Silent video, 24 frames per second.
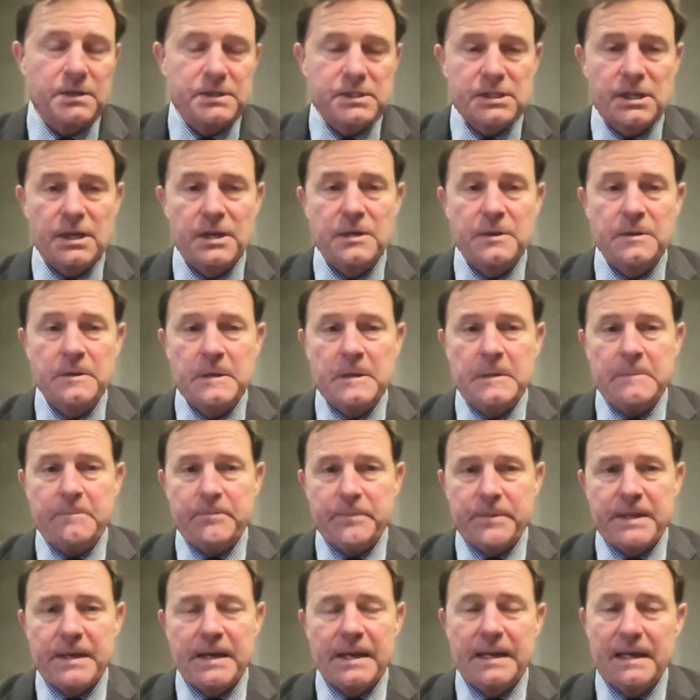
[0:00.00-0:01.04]
So,
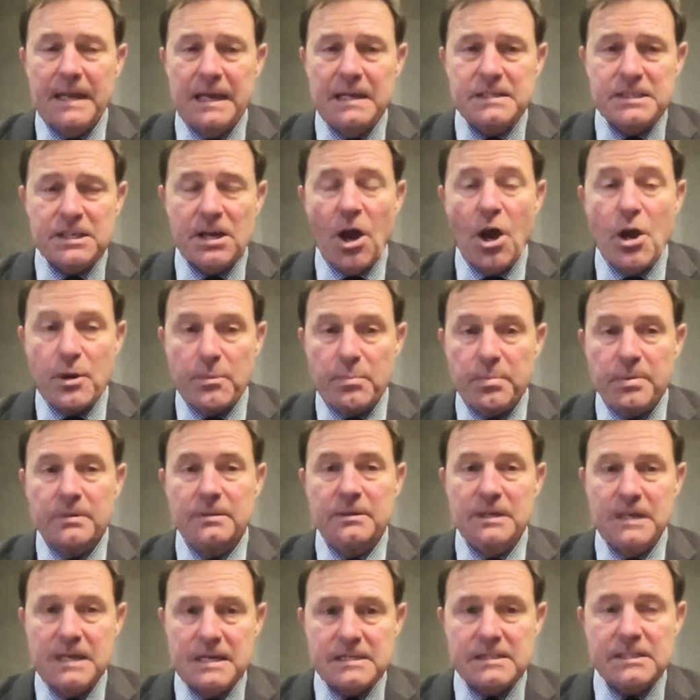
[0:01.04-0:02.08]
yeah, let's hope
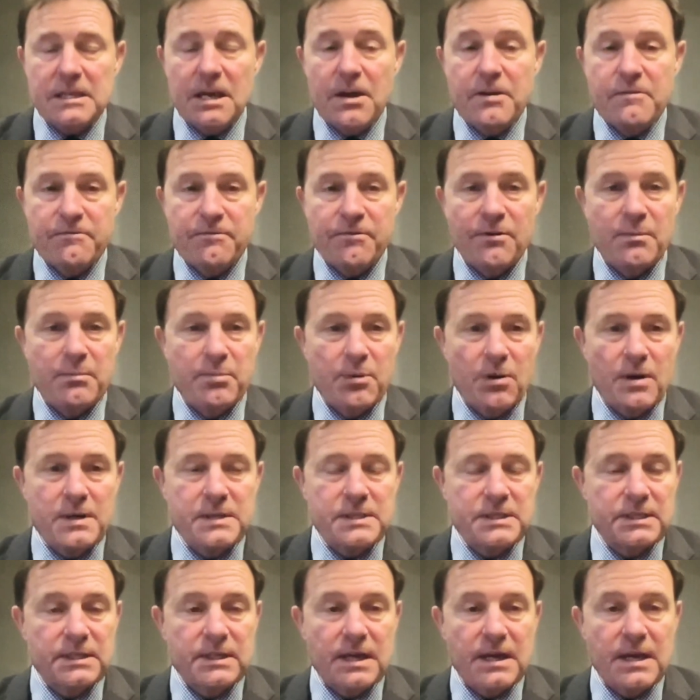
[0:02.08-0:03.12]
for a
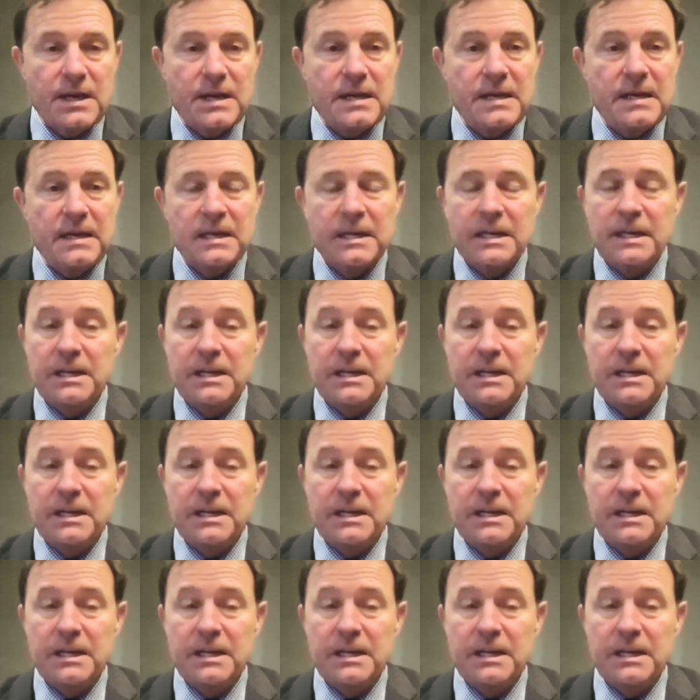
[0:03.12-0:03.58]
brighter day